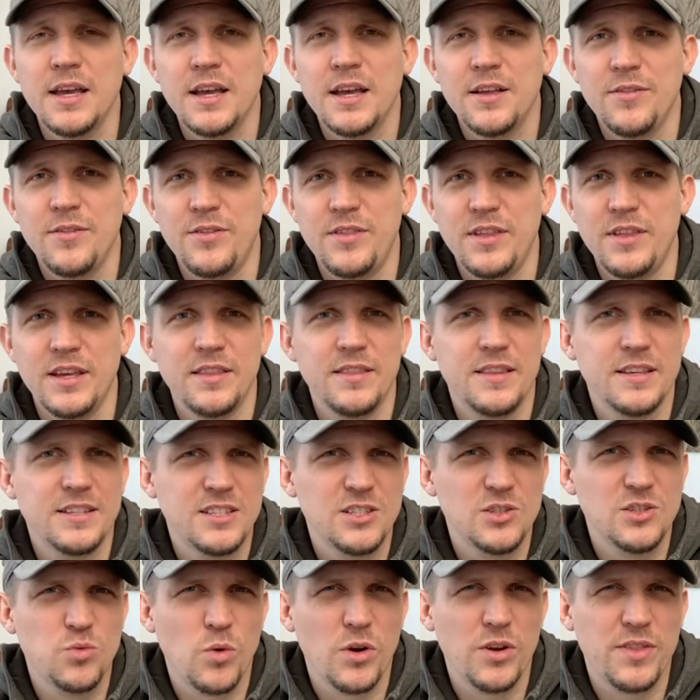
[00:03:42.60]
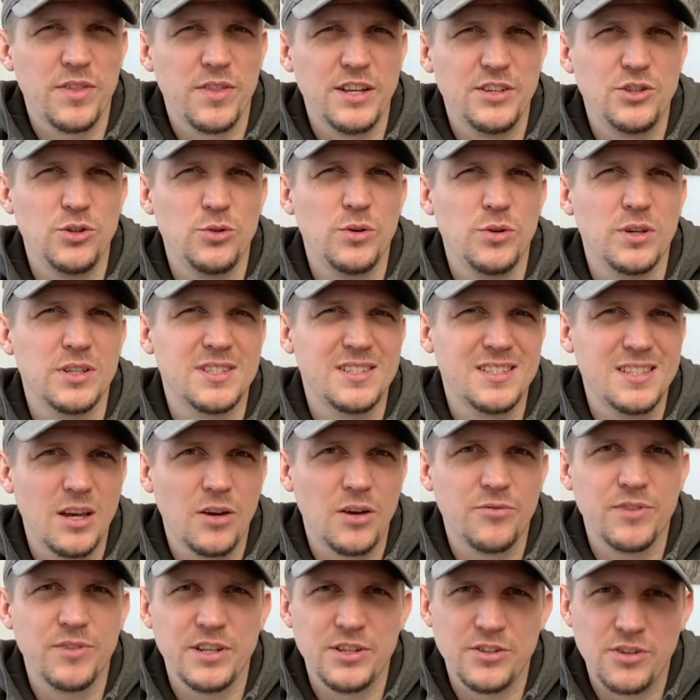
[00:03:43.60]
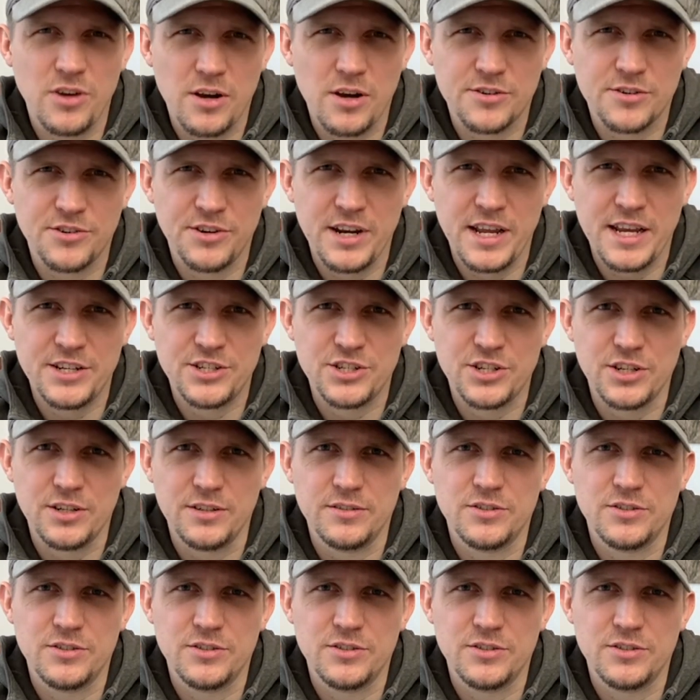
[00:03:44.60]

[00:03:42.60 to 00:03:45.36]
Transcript: This is where they do a self-indoctrination.